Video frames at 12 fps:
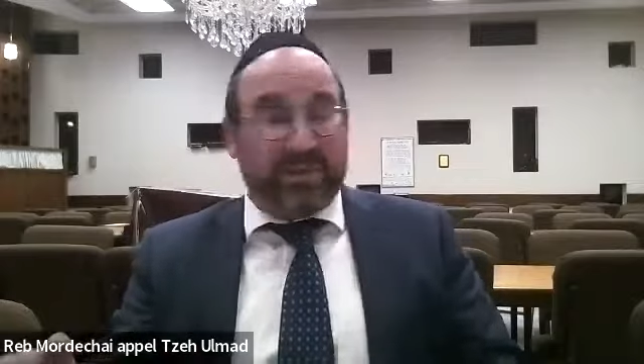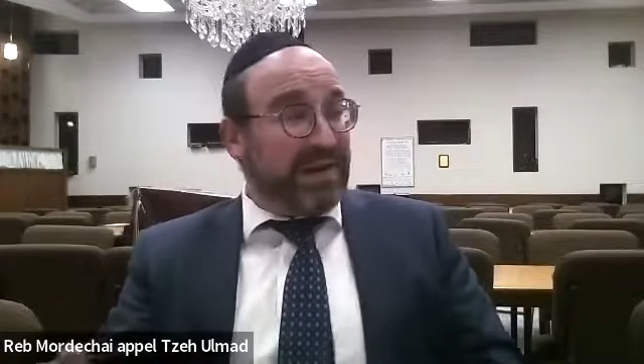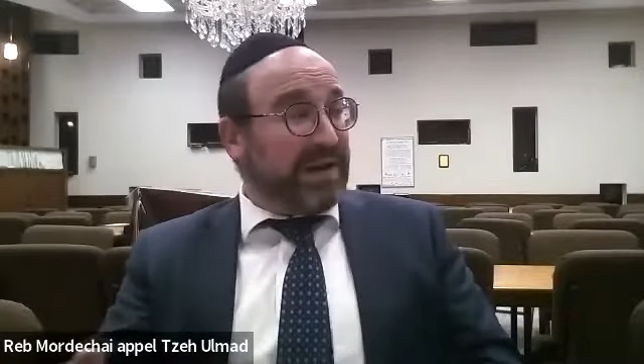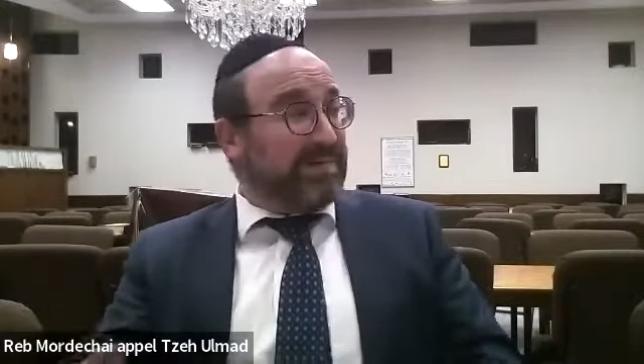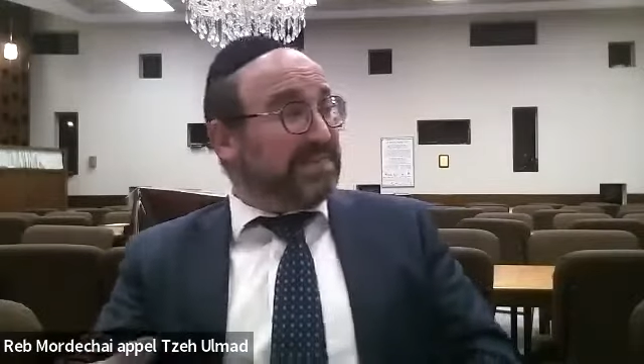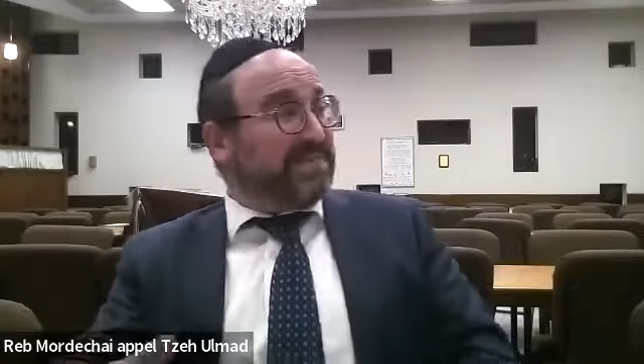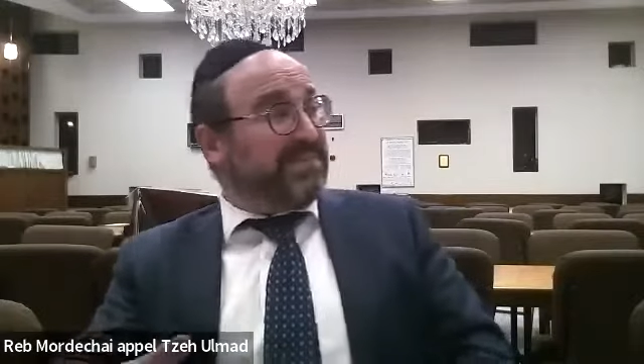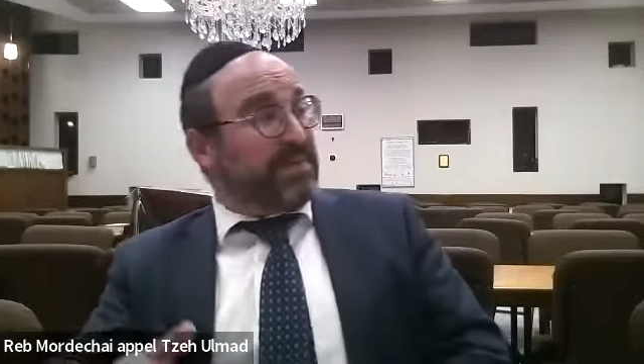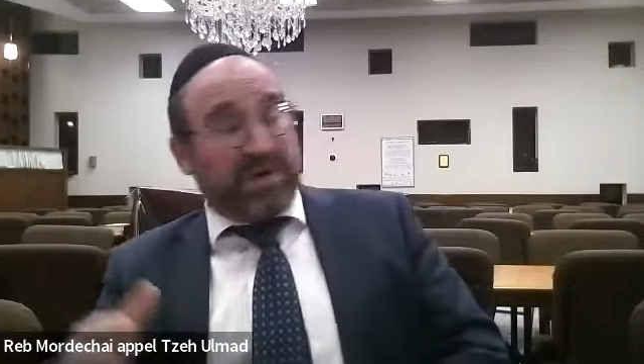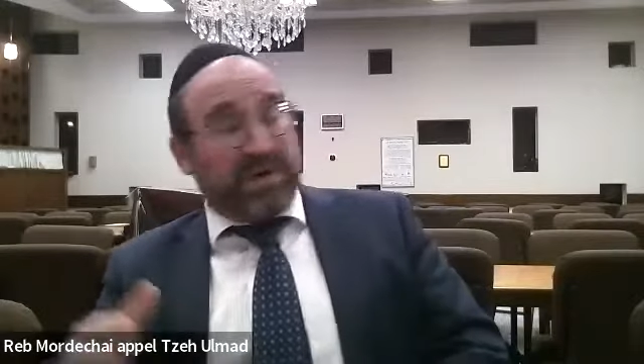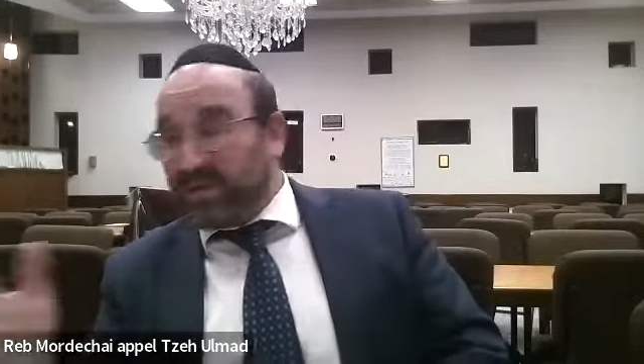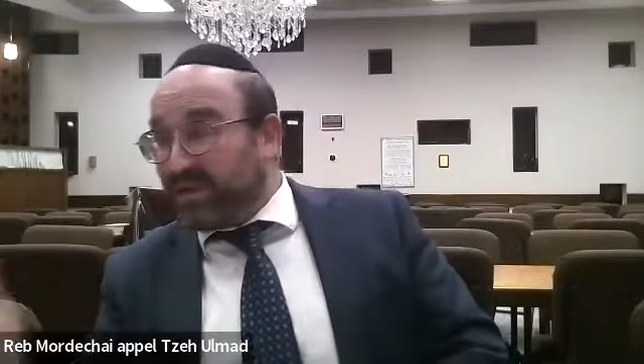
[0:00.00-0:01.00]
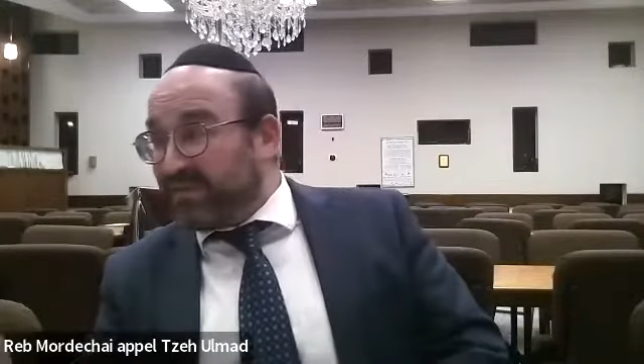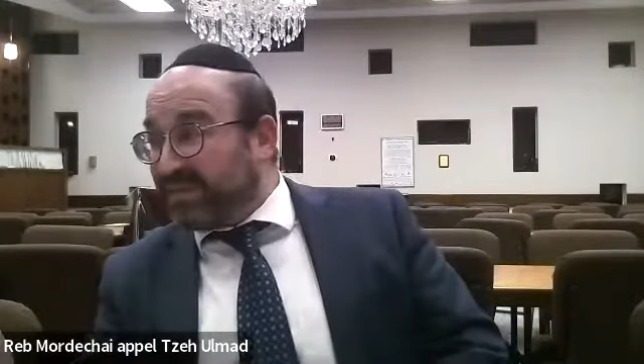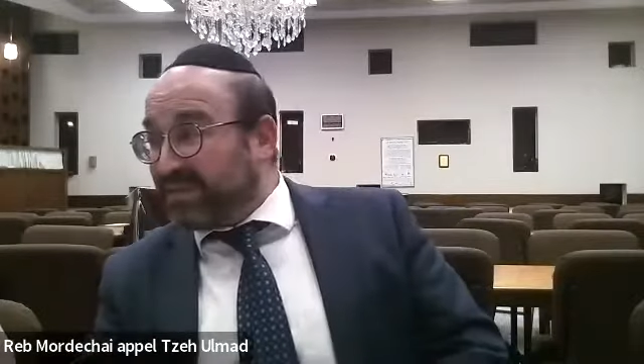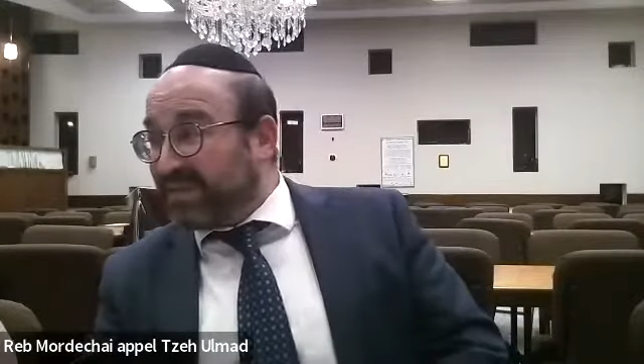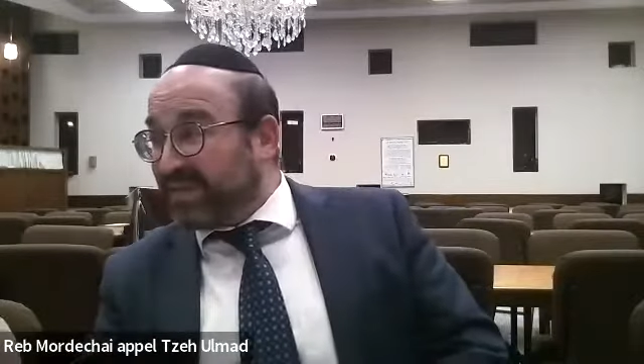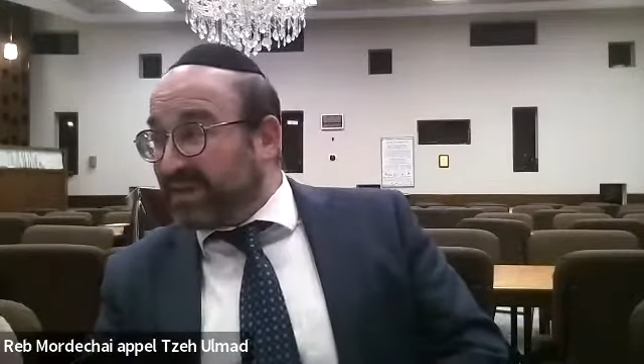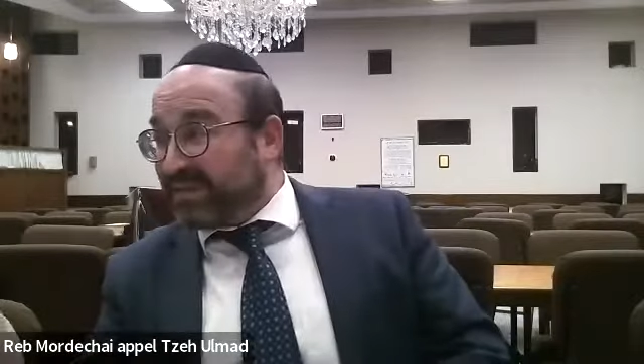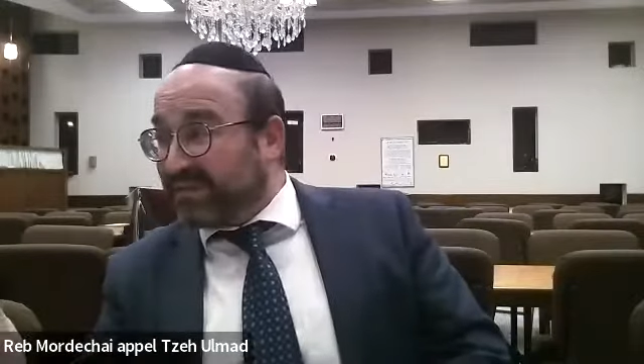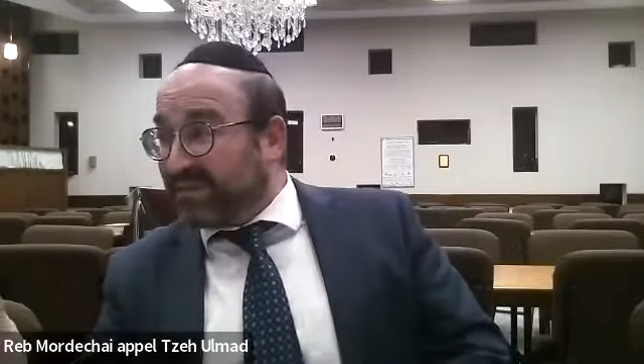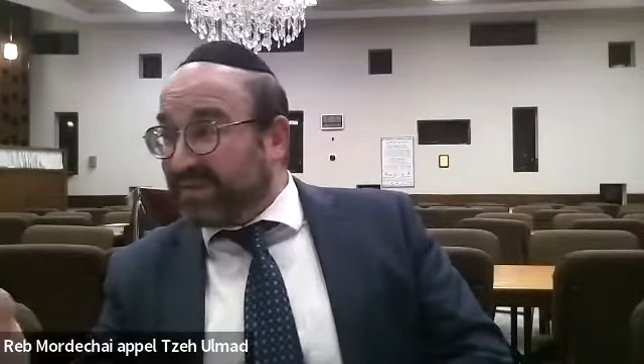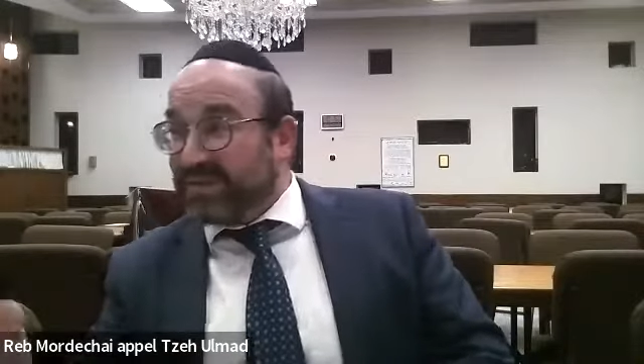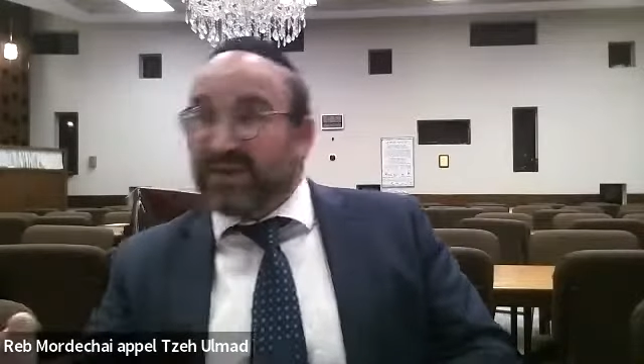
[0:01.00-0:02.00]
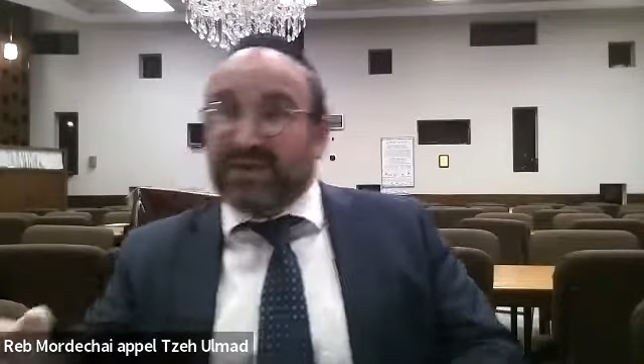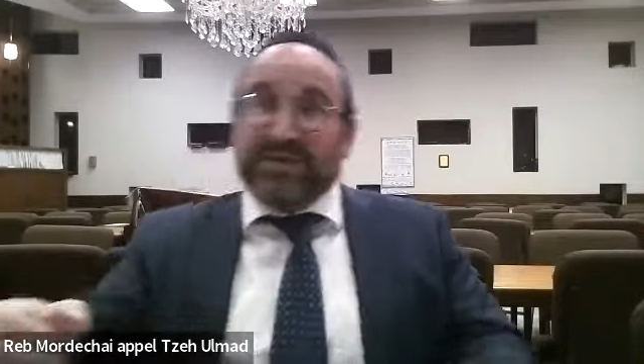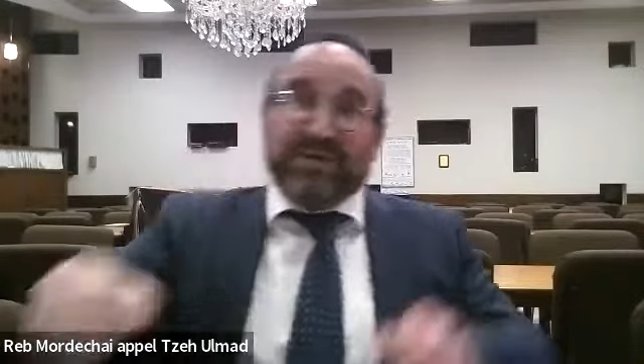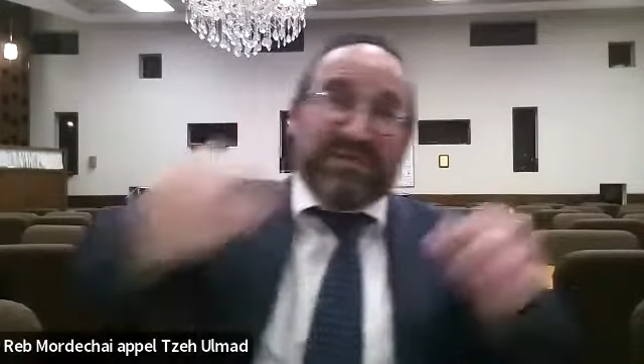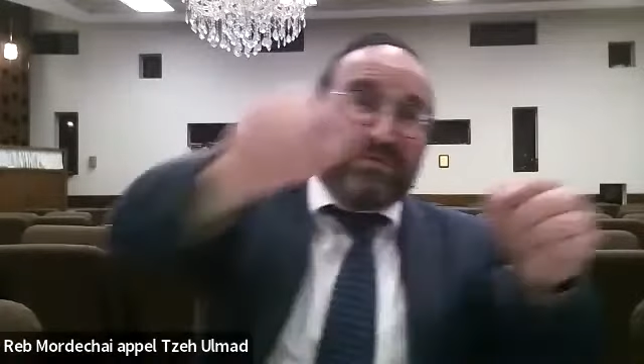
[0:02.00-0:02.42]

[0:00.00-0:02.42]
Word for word: What happens if I walk away from the light? Right? Can you